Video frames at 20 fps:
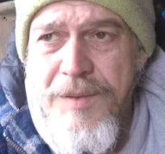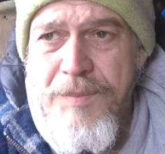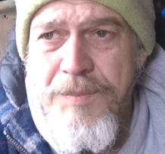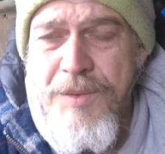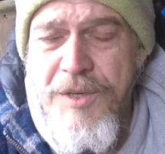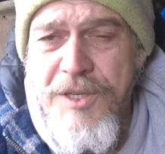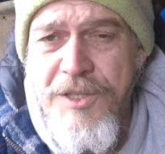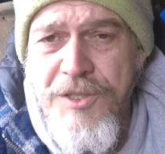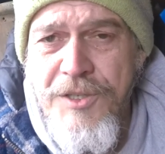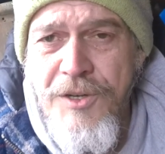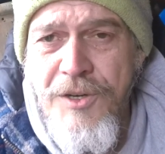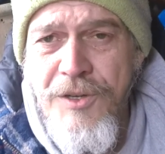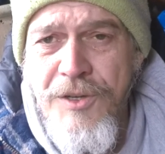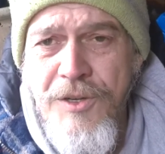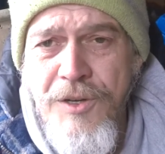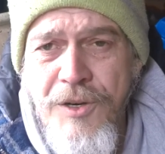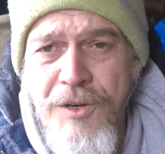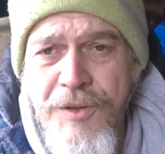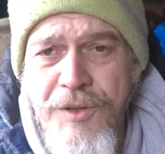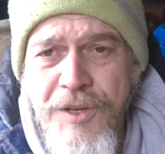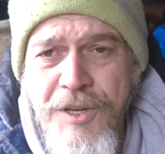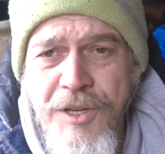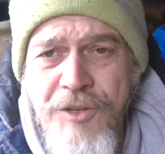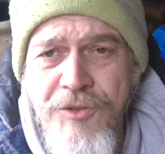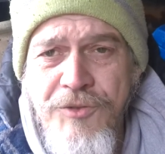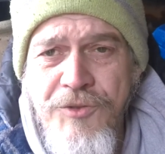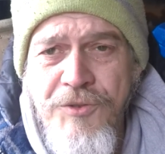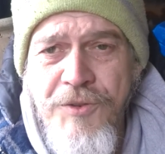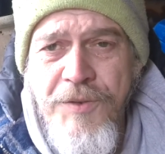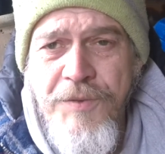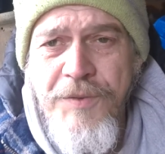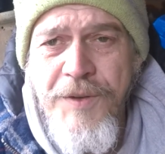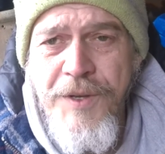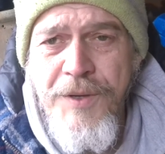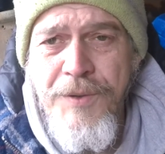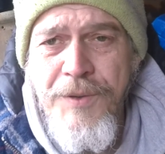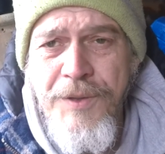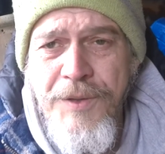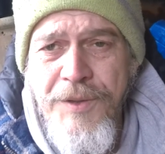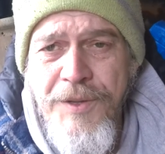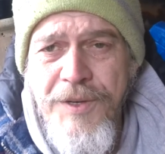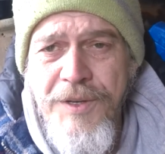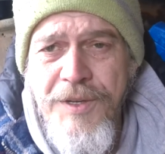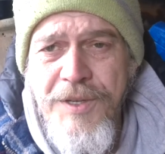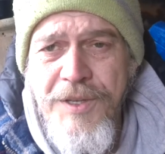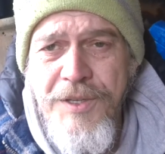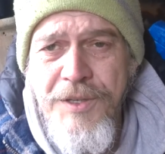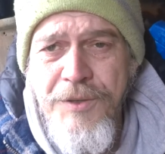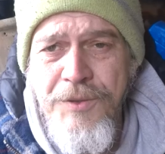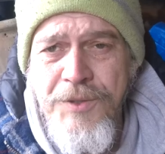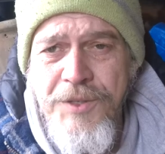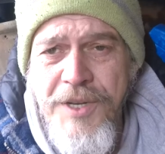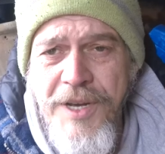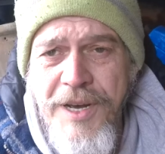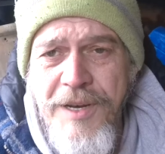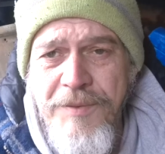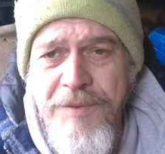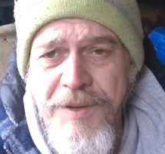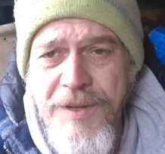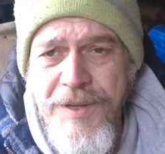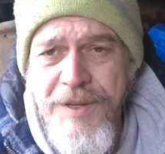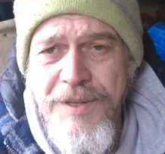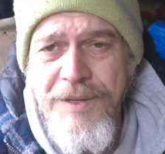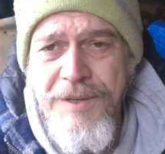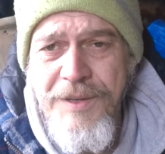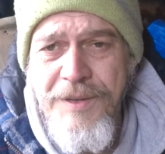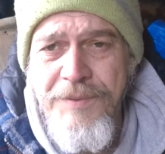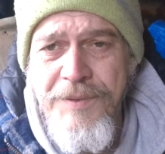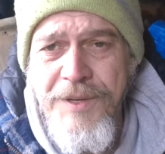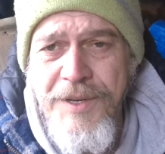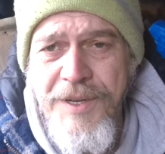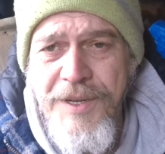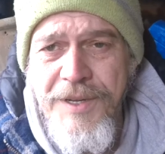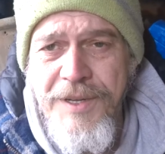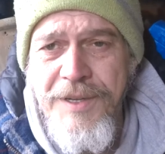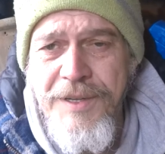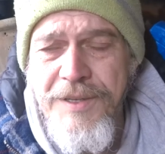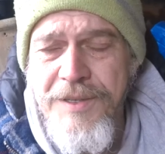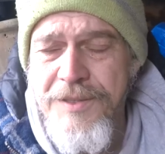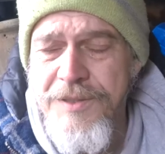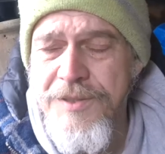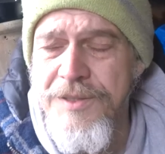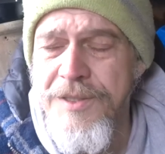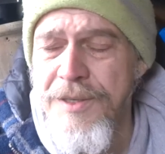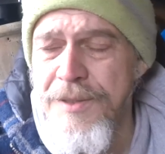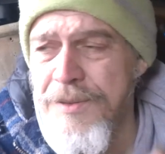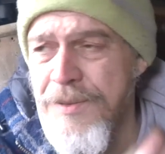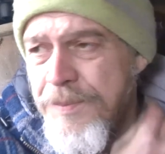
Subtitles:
But it's not got the country feel that it used to have living here, so,